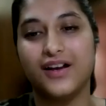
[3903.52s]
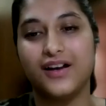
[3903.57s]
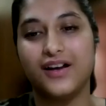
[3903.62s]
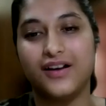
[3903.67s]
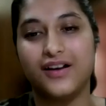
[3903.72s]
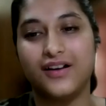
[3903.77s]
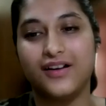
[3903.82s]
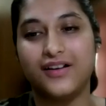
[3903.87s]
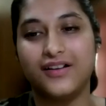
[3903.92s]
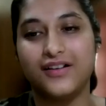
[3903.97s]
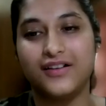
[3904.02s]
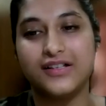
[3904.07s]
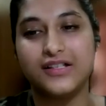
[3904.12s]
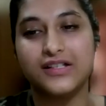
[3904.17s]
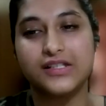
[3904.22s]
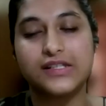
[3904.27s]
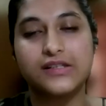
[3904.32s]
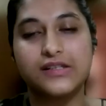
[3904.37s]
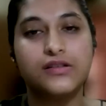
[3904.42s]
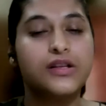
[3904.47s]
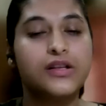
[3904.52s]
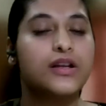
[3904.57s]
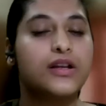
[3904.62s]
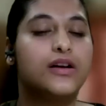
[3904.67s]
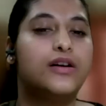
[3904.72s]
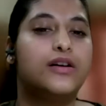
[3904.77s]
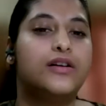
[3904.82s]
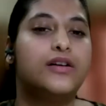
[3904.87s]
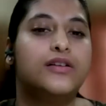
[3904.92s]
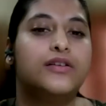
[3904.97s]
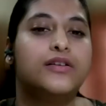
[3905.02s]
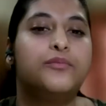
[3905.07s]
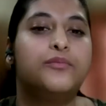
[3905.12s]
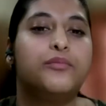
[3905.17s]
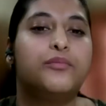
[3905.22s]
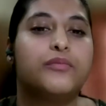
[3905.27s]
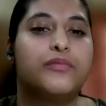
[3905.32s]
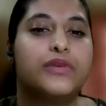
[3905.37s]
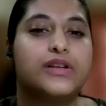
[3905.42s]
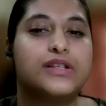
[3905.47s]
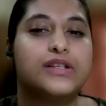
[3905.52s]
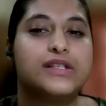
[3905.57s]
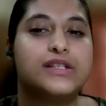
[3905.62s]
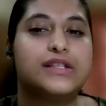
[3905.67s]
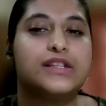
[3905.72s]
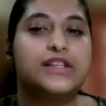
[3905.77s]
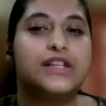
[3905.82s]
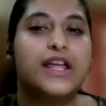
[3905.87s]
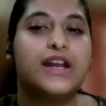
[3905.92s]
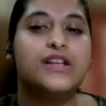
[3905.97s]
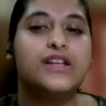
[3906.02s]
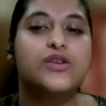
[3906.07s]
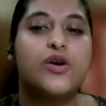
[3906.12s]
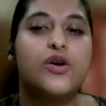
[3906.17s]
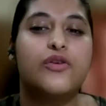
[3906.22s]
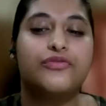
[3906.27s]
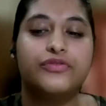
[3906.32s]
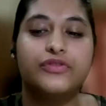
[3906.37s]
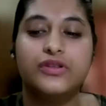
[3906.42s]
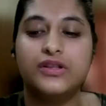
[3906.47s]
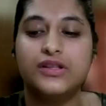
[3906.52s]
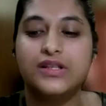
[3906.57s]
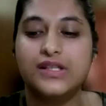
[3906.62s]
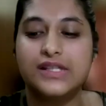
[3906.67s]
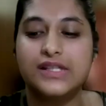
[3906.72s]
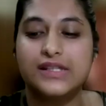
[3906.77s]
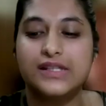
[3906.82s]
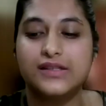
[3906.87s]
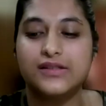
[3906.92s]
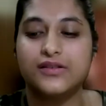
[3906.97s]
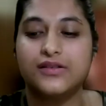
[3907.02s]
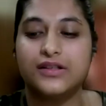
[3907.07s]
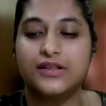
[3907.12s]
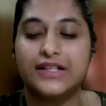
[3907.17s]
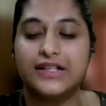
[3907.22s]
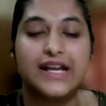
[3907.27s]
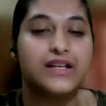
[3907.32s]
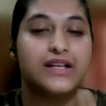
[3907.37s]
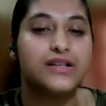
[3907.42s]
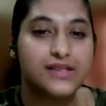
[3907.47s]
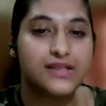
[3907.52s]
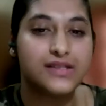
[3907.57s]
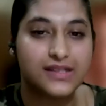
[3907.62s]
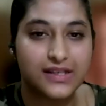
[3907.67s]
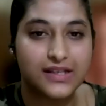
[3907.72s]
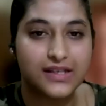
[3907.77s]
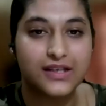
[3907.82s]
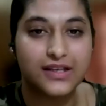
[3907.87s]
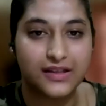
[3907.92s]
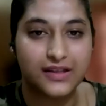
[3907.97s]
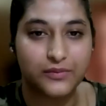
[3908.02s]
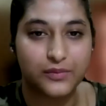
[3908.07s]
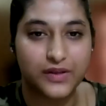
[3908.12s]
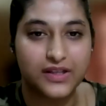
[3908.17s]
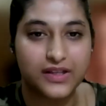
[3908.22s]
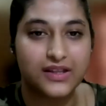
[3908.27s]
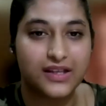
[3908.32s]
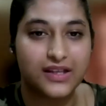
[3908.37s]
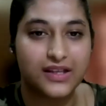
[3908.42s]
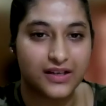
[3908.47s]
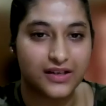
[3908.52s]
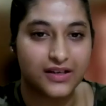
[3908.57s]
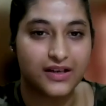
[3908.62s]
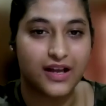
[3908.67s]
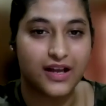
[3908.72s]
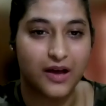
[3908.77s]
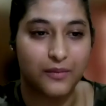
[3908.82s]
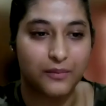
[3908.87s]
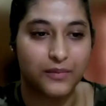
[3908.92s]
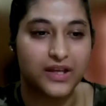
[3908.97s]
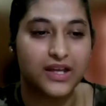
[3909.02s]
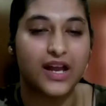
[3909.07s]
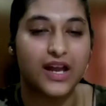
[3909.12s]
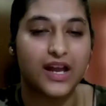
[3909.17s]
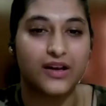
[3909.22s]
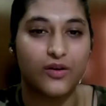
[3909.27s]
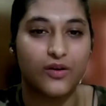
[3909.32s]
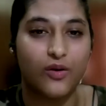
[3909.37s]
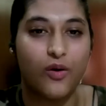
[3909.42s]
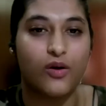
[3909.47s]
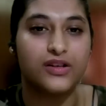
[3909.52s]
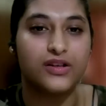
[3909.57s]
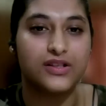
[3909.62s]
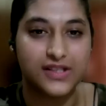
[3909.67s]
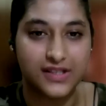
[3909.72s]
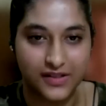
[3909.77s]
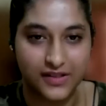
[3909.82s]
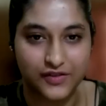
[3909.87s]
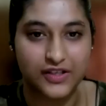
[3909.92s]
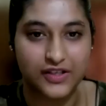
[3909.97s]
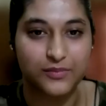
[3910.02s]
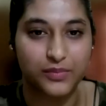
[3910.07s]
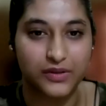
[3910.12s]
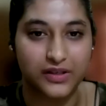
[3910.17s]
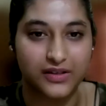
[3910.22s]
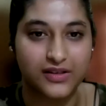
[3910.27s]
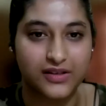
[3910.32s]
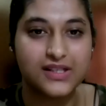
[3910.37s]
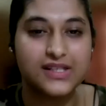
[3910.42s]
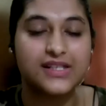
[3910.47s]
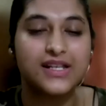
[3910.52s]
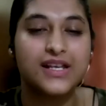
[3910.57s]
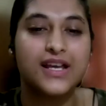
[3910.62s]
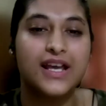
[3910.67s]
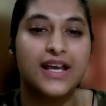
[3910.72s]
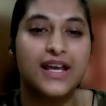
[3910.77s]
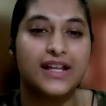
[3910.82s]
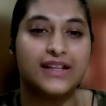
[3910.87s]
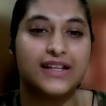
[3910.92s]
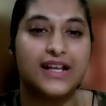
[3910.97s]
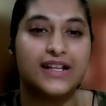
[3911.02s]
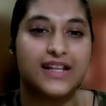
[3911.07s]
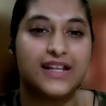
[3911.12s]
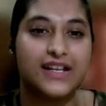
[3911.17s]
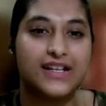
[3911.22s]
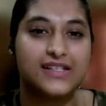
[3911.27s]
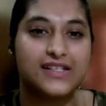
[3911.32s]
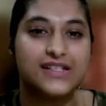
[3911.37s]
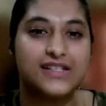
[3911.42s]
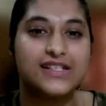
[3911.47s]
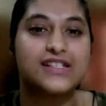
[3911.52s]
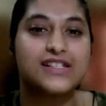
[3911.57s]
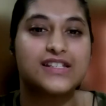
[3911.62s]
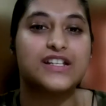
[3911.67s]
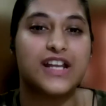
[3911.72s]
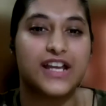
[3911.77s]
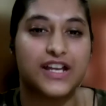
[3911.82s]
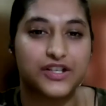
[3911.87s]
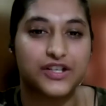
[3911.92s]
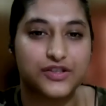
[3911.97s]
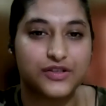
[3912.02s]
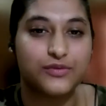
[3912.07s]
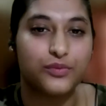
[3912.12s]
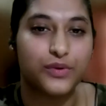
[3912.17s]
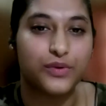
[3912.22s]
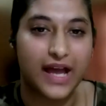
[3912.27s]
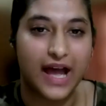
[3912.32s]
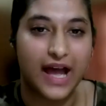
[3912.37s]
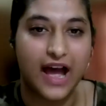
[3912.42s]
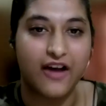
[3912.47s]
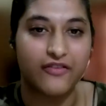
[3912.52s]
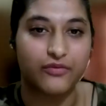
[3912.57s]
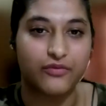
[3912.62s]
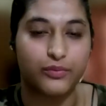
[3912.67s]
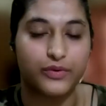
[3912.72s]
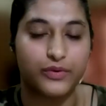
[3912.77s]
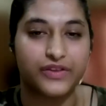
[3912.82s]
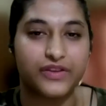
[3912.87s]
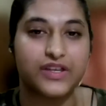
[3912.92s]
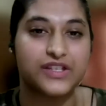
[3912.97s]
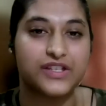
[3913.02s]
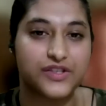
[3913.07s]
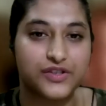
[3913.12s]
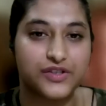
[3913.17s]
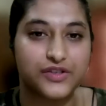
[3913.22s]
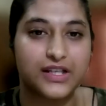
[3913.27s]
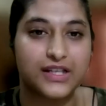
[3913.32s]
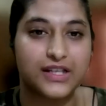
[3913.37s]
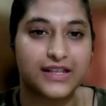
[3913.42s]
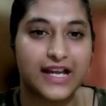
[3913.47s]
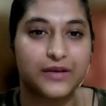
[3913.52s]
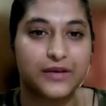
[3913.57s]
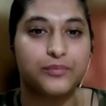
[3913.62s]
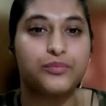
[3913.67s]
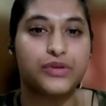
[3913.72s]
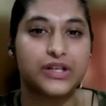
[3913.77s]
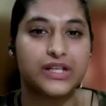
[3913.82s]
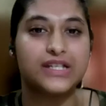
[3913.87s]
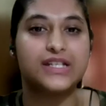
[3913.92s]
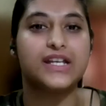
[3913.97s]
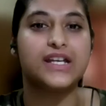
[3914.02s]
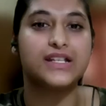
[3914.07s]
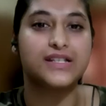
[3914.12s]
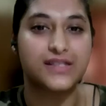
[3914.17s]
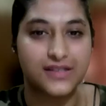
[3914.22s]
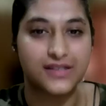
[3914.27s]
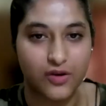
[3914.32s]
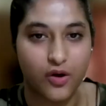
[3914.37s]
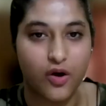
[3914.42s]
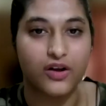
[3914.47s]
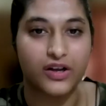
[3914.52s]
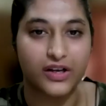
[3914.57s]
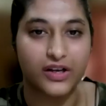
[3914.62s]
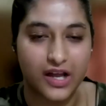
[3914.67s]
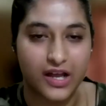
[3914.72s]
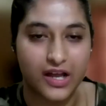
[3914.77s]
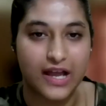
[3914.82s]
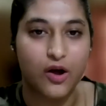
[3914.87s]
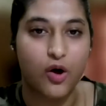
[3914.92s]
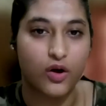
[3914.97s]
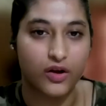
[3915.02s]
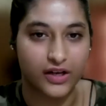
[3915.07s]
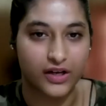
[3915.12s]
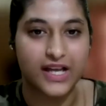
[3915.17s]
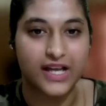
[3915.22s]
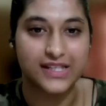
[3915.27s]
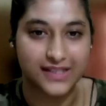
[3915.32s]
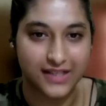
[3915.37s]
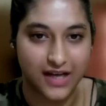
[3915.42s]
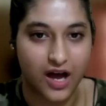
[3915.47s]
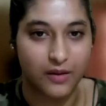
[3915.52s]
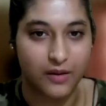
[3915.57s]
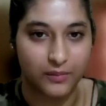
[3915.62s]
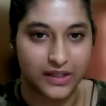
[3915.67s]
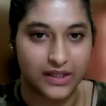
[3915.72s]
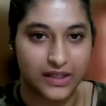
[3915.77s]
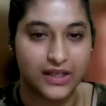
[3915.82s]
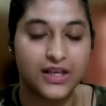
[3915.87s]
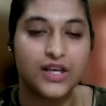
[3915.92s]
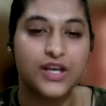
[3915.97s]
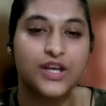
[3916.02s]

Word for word: Uh, sir, um, uh, there is often this uh, tendency in within the Indian Army and all its three pillars that there is this connection we have with history that predates organi- organized army.